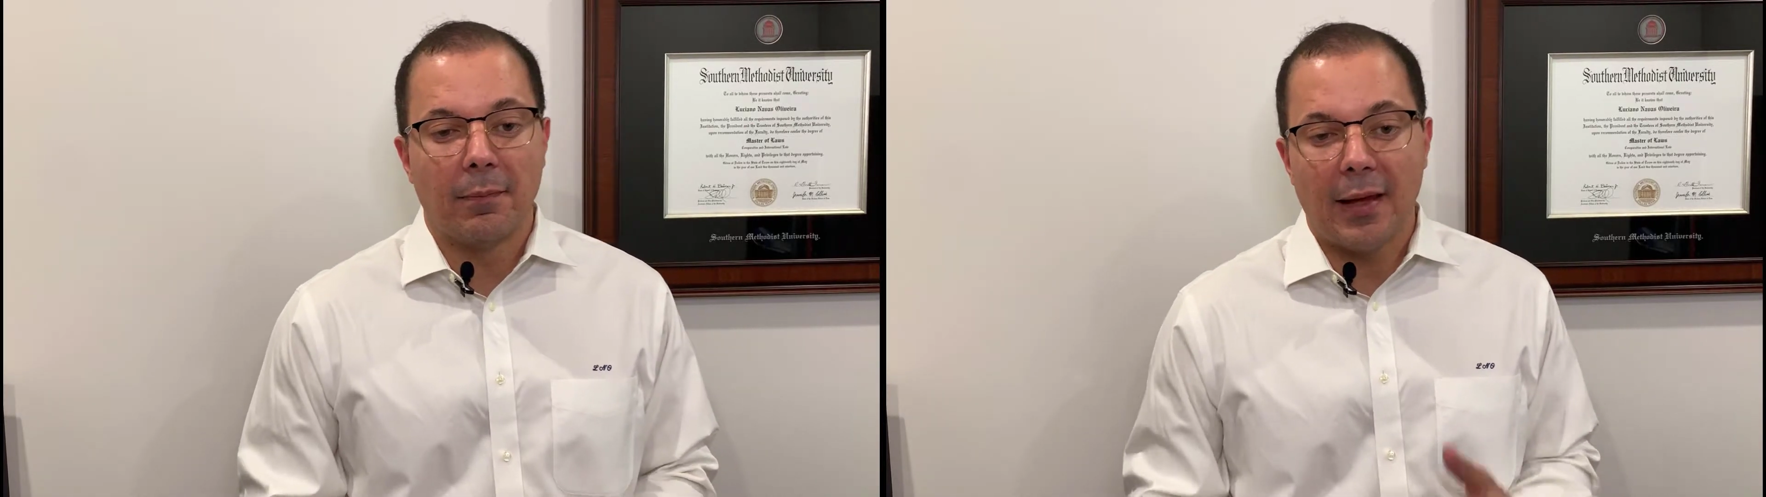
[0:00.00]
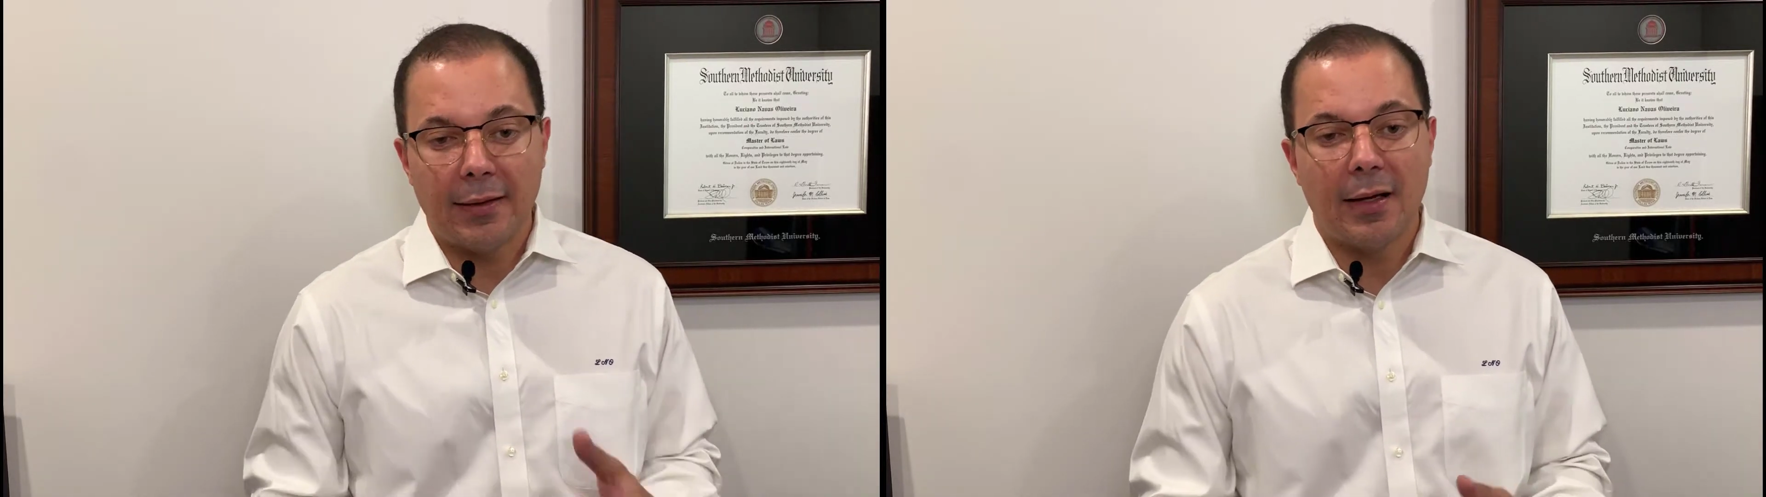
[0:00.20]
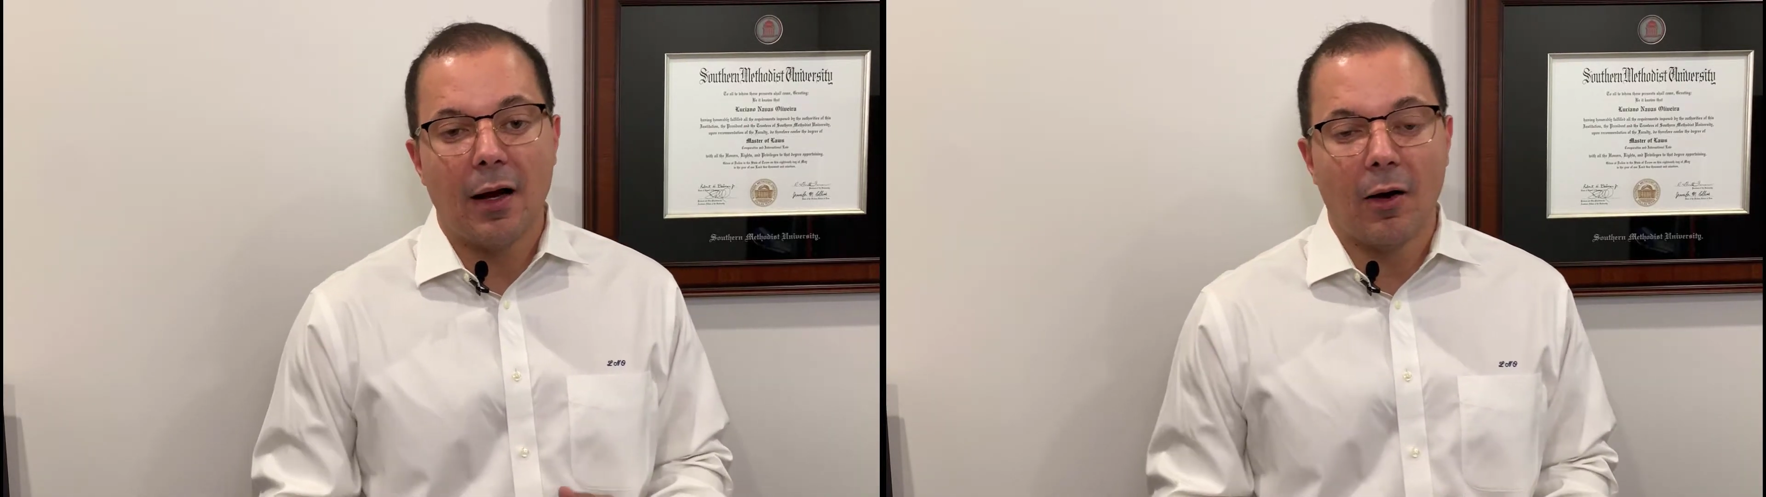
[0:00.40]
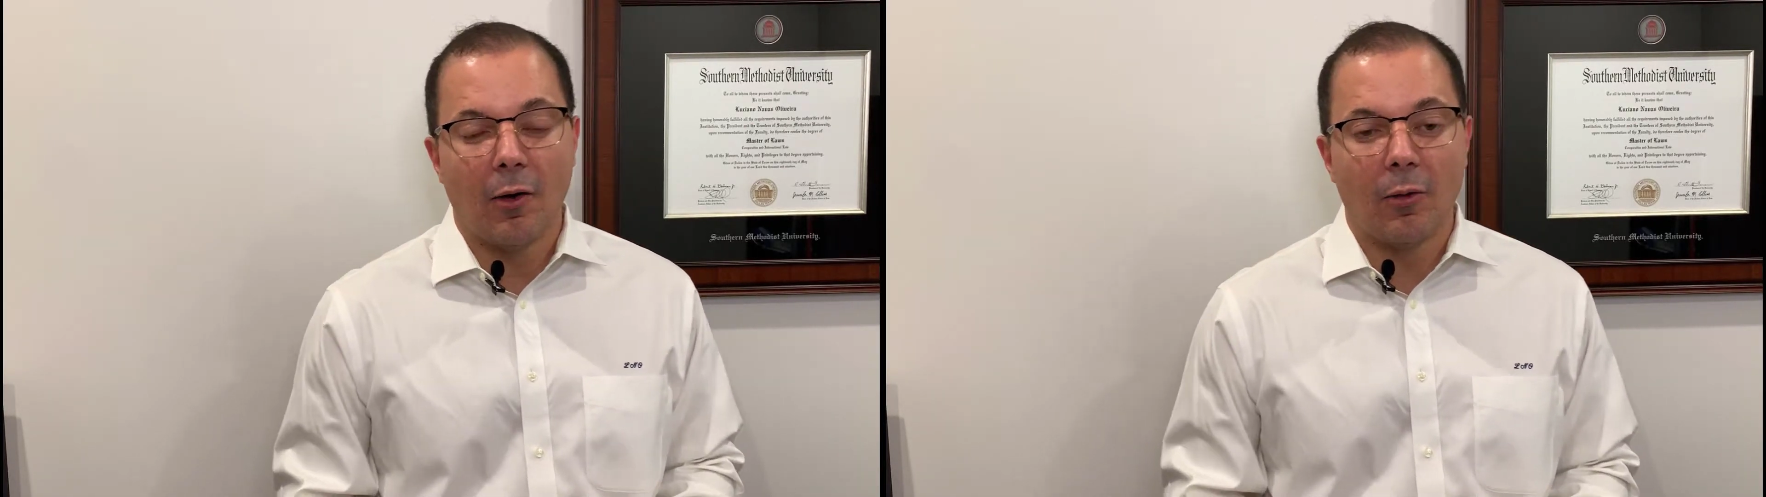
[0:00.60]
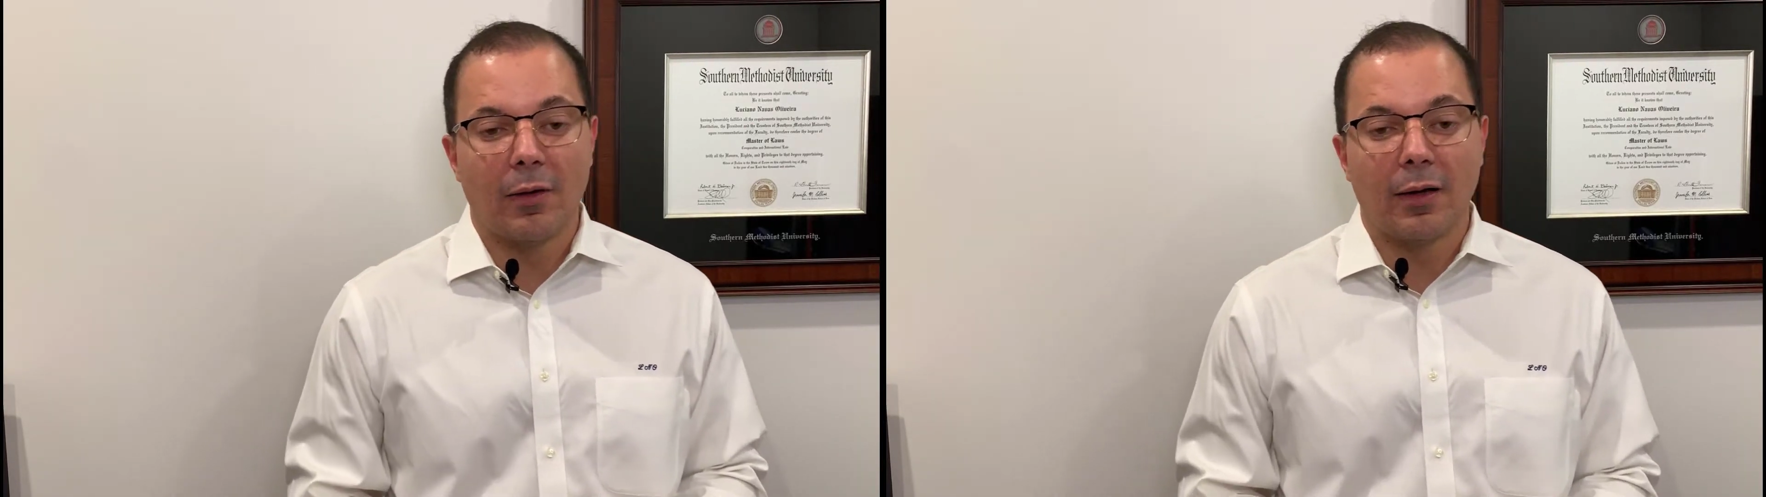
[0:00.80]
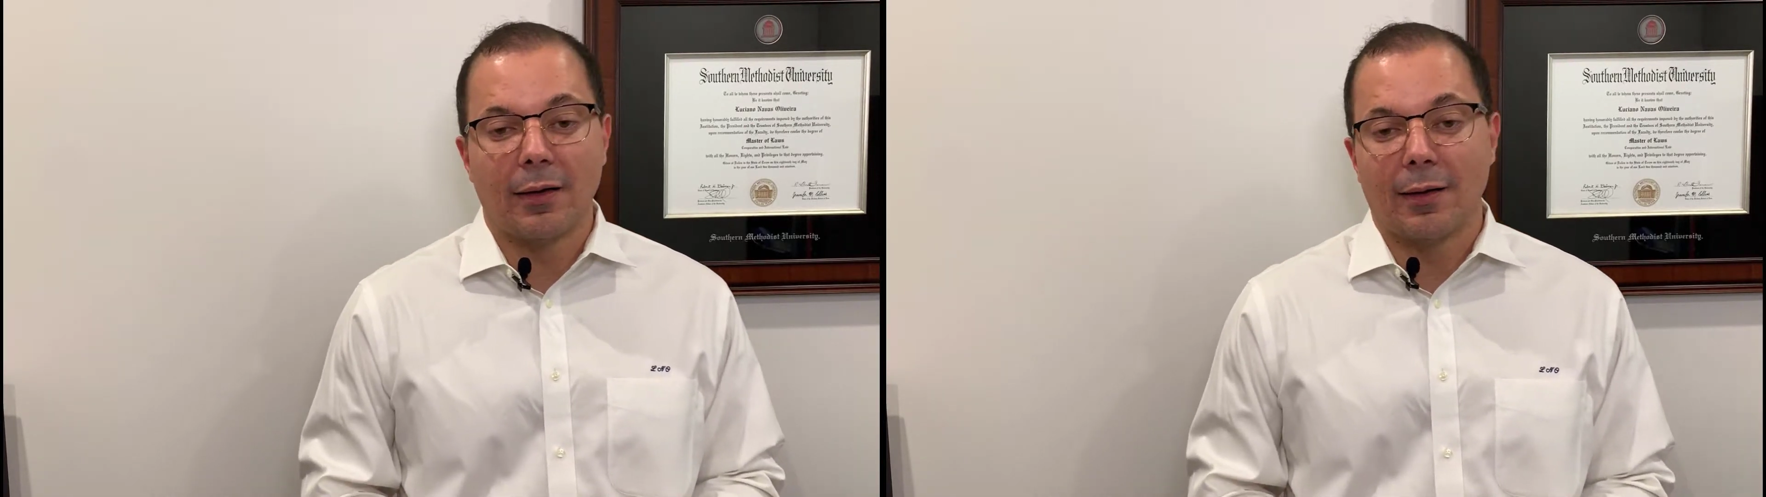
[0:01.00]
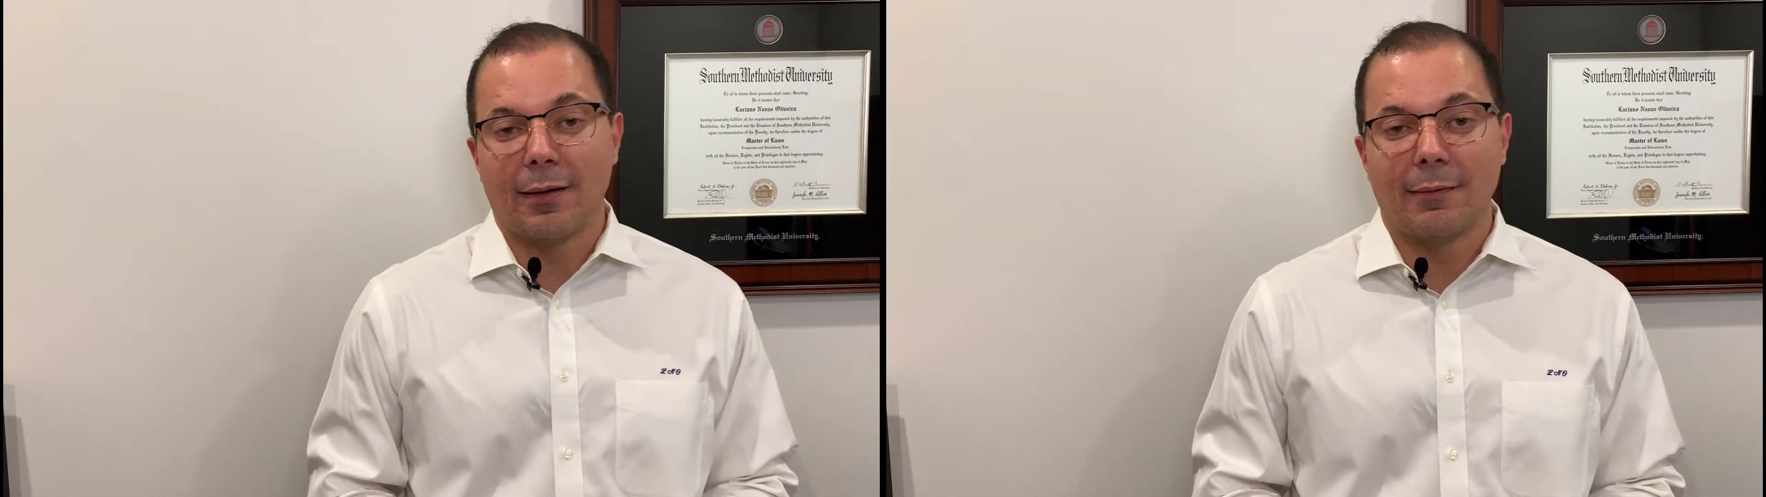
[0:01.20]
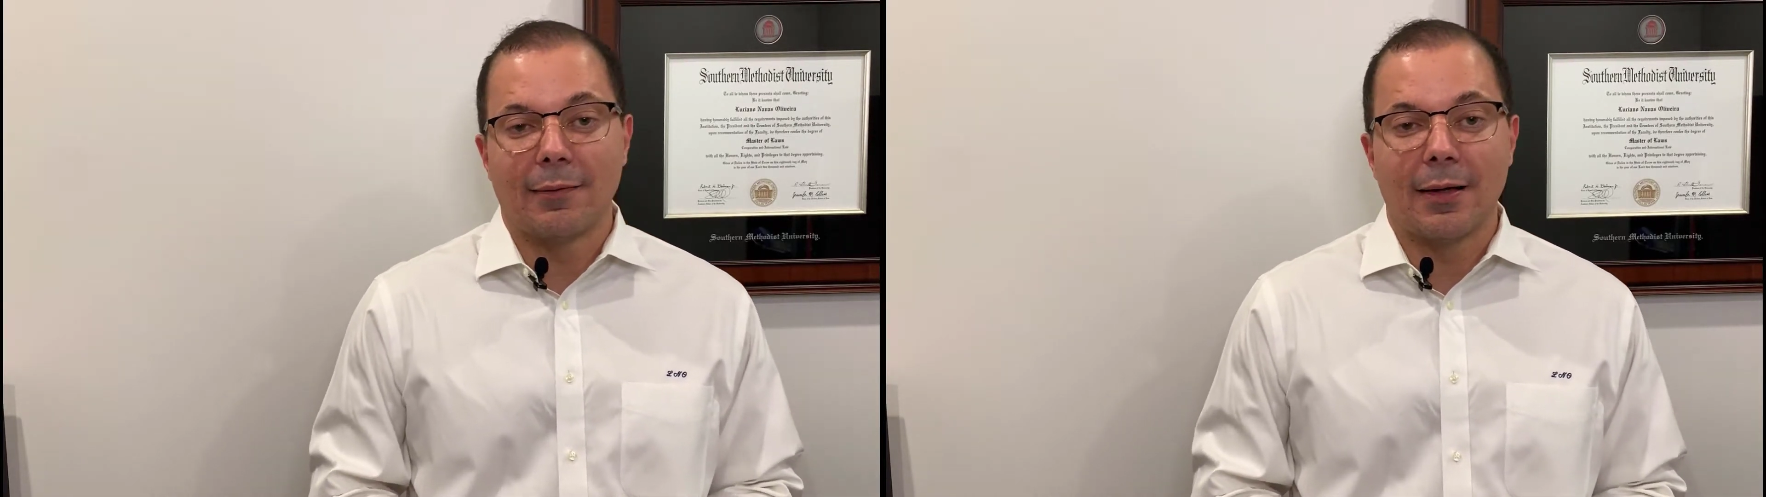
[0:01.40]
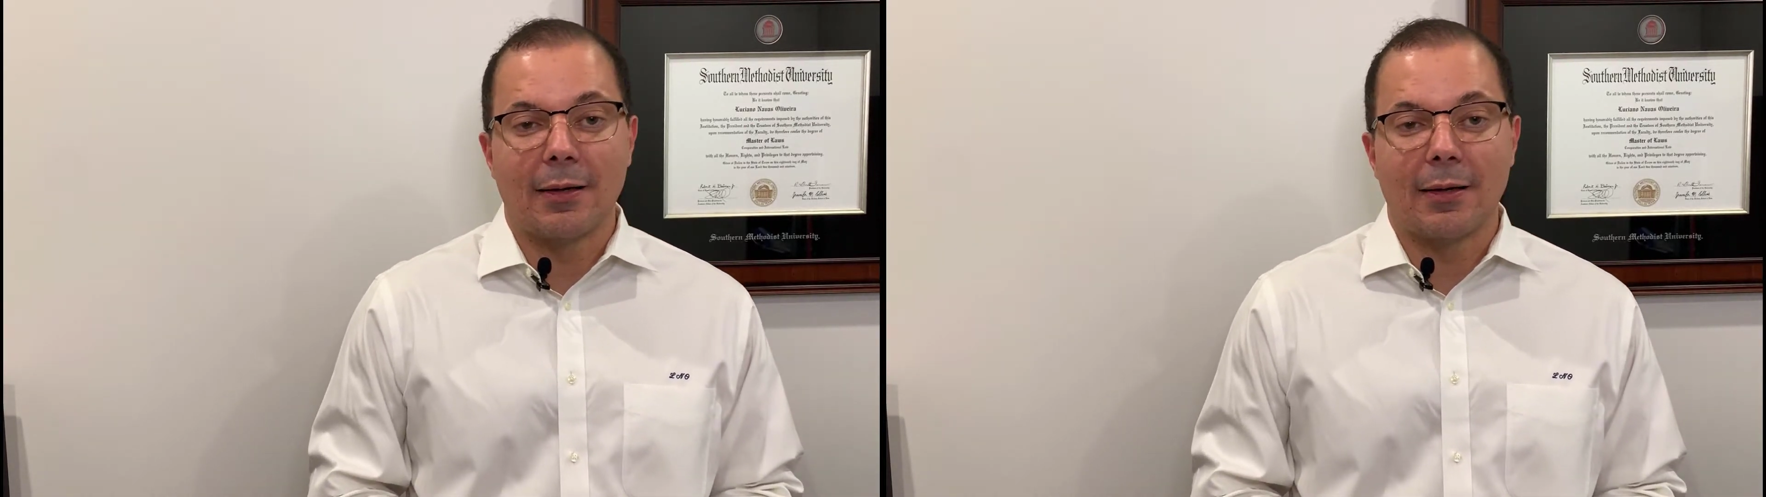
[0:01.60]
Anyhow,